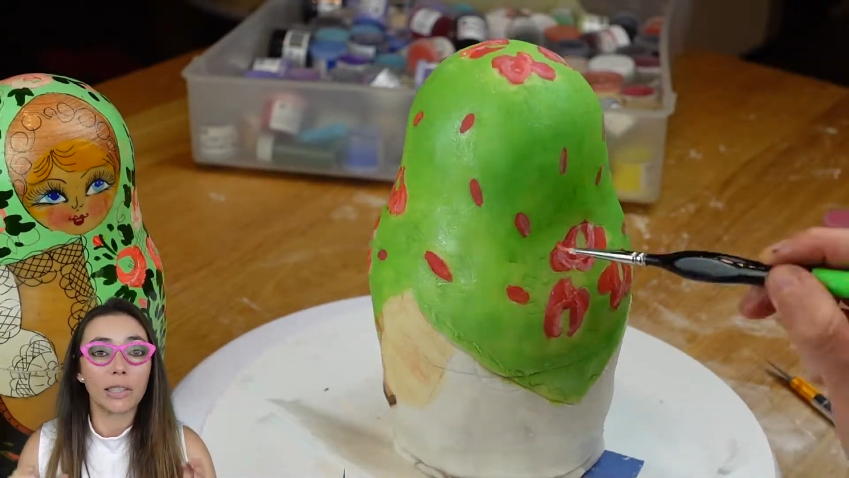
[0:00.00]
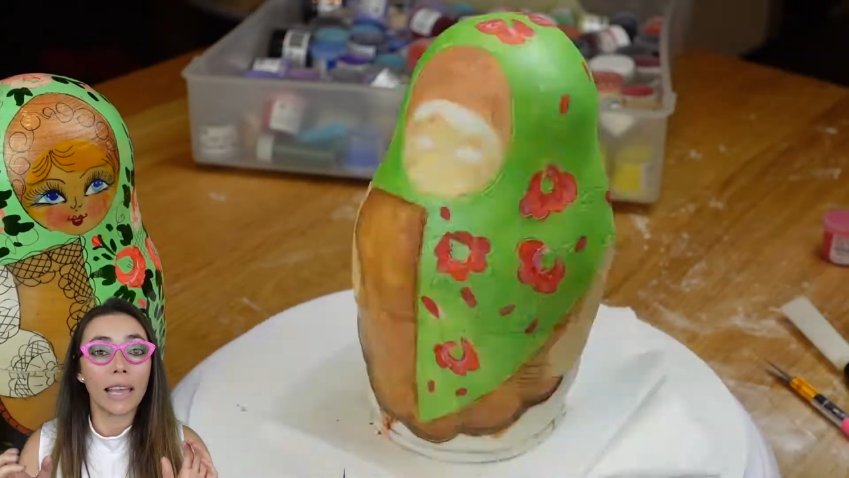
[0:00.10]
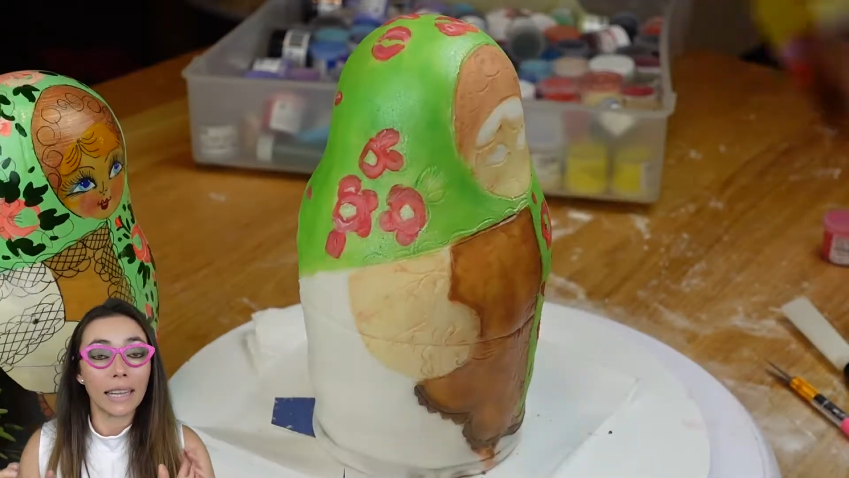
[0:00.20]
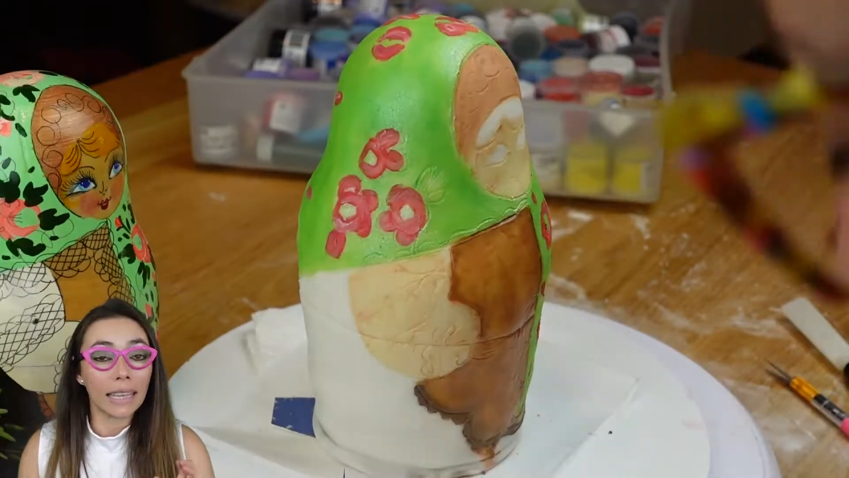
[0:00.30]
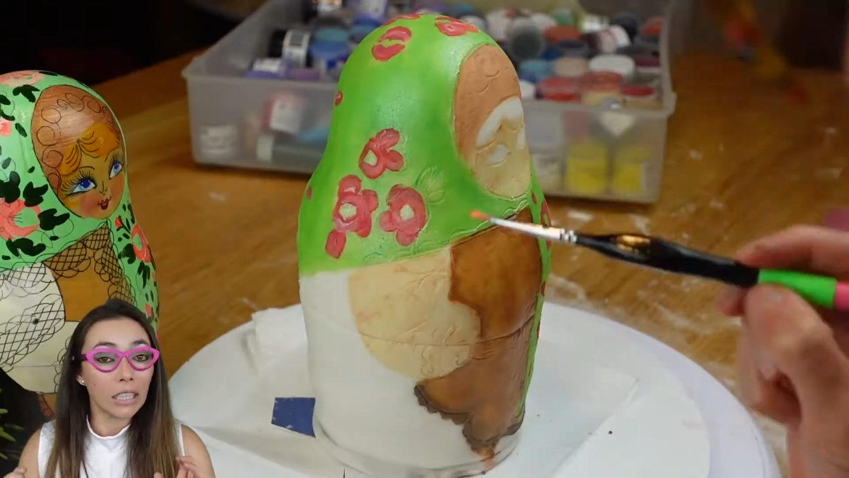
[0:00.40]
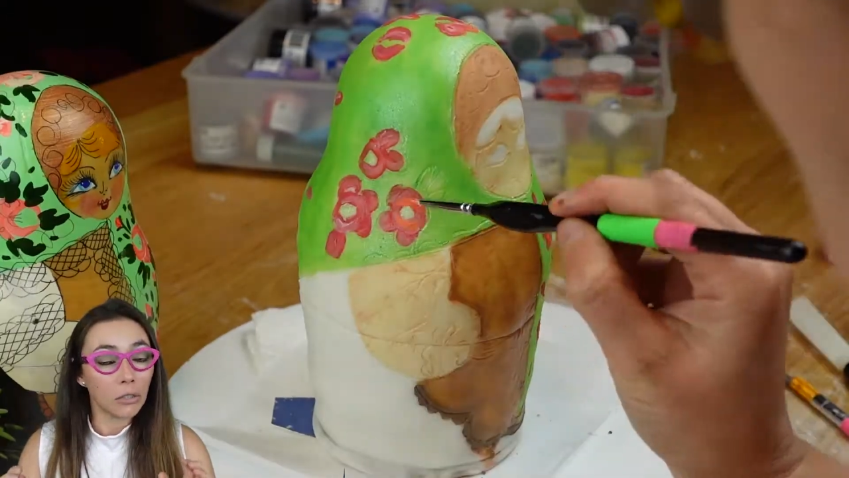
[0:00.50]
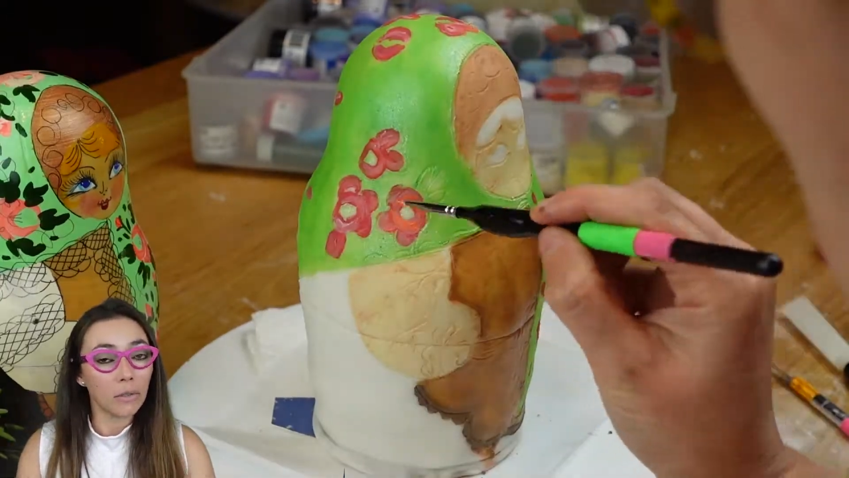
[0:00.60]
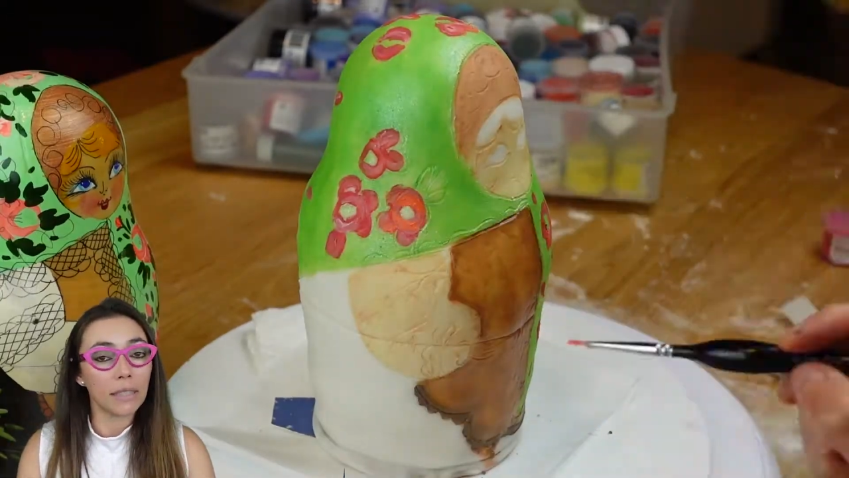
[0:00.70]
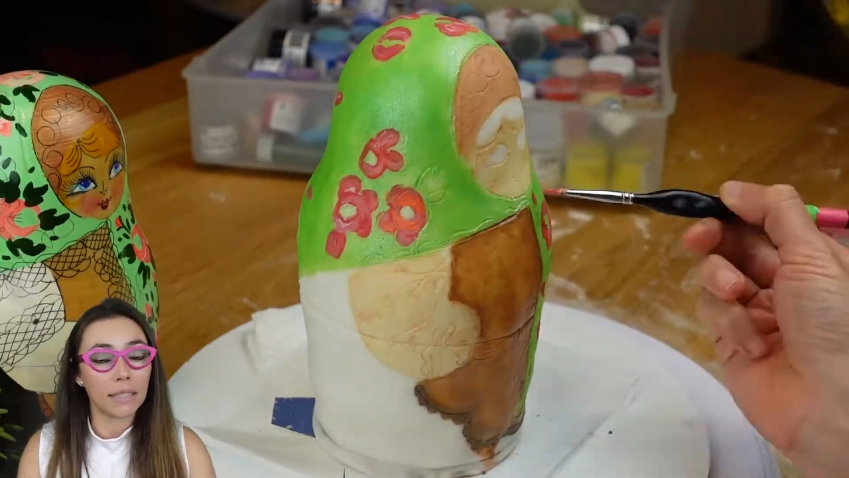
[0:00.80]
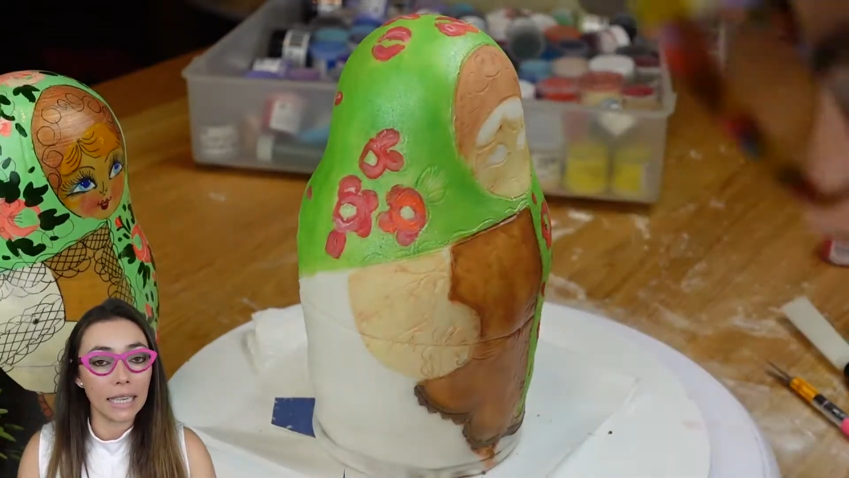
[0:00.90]
getting into
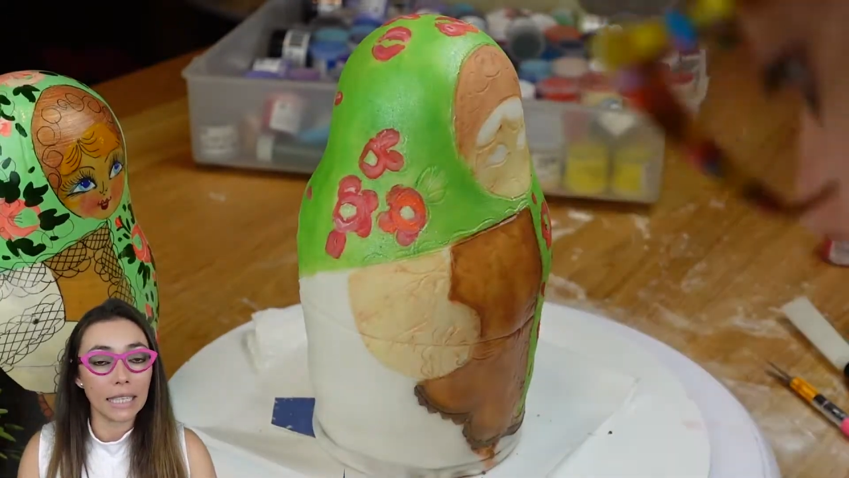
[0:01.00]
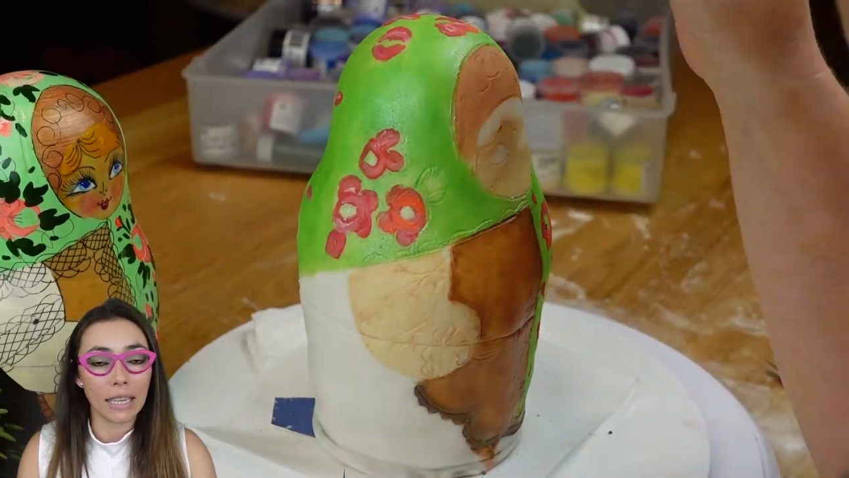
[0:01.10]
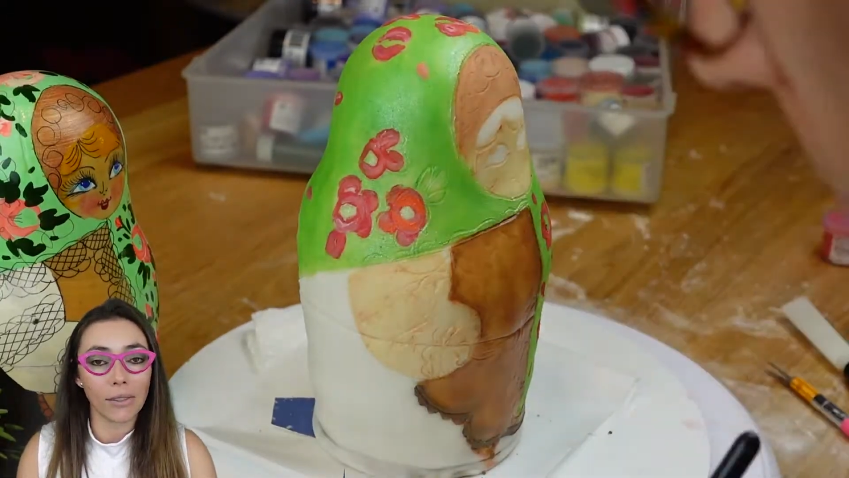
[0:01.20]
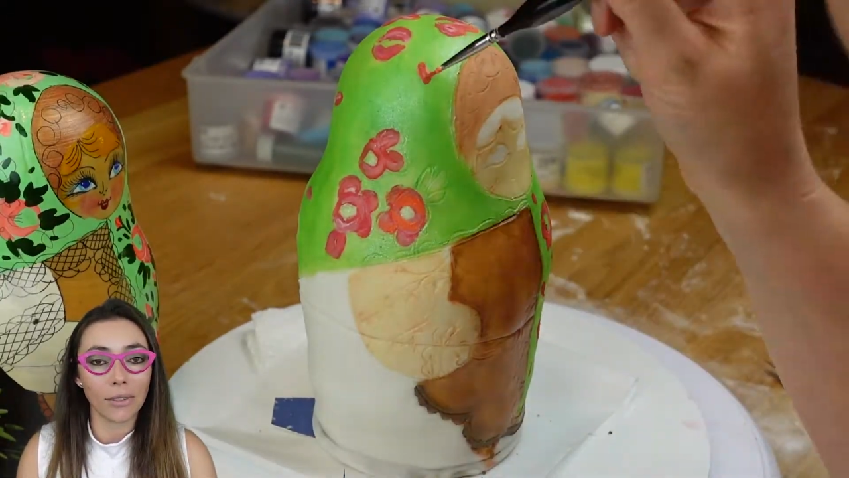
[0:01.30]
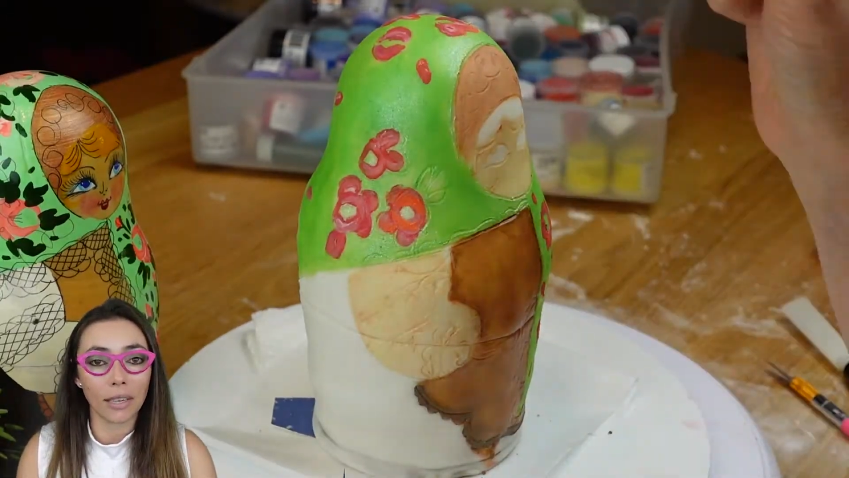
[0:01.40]
the details,